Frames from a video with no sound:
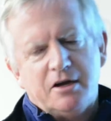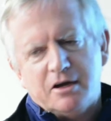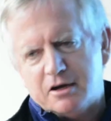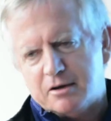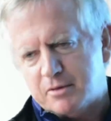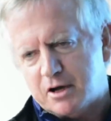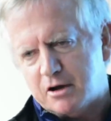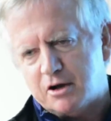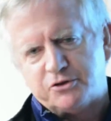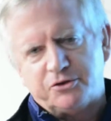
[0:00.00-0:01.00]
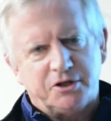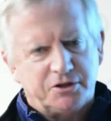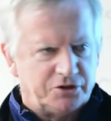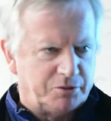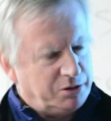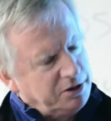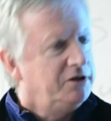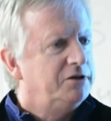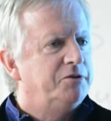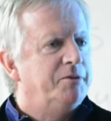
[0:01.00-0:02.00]
Um, I also think there's a
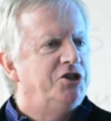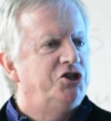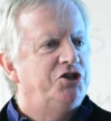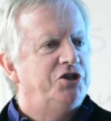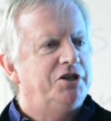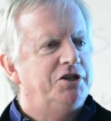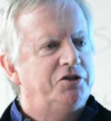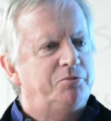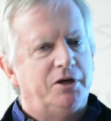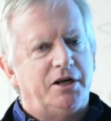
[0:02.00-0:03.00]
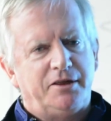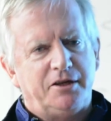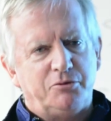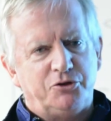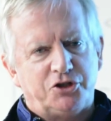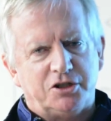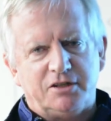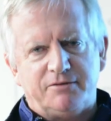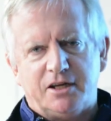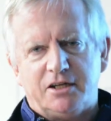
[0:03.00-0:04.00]
political dimension to this, but I think we should
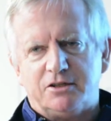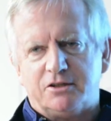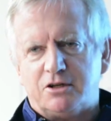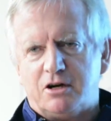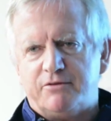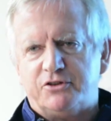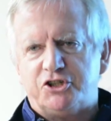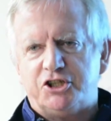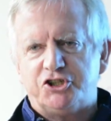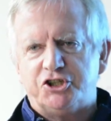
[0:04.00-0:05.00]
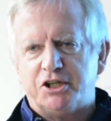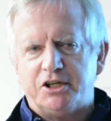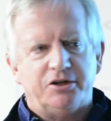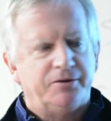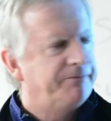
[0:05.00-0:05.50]
leave that to the conversation later.